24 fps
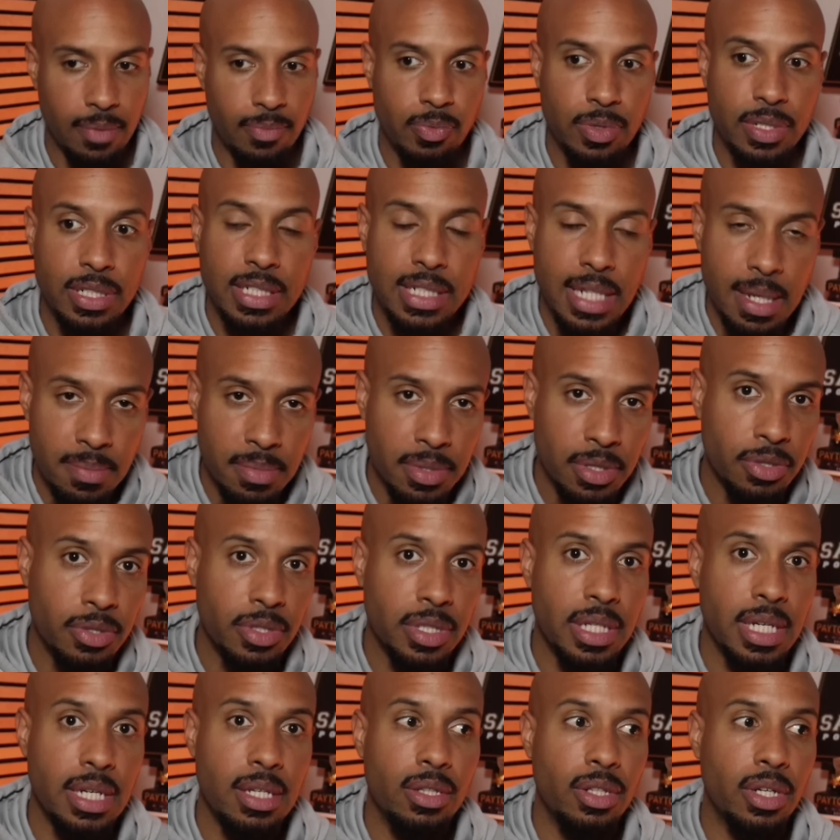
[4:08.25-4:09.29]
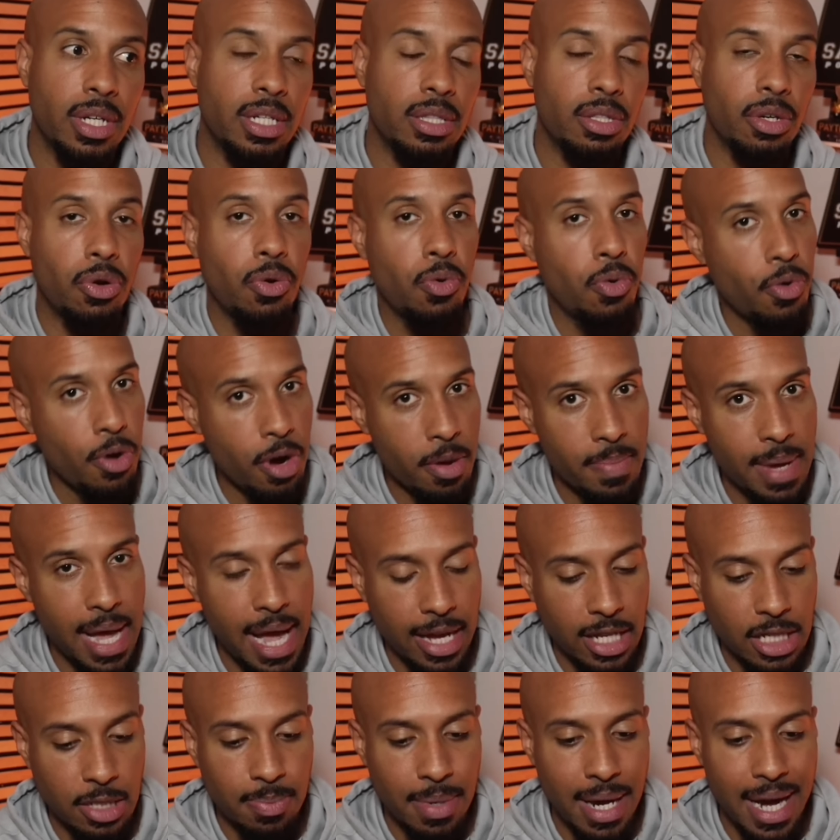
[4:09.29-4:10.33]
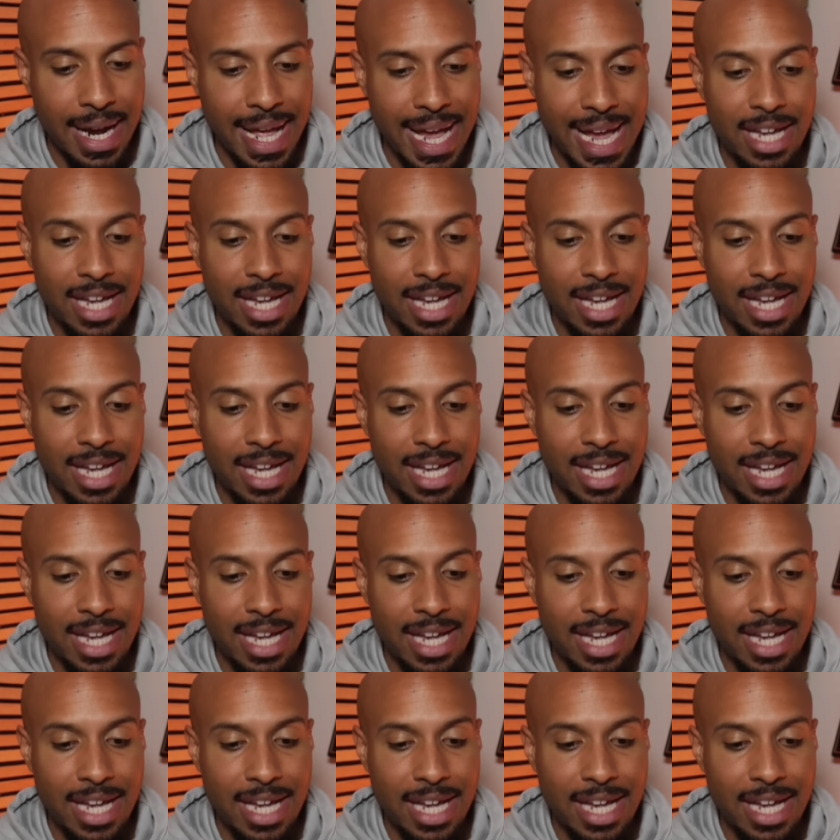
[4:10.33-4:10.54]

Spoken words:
Similarly, look at the quarterback spot.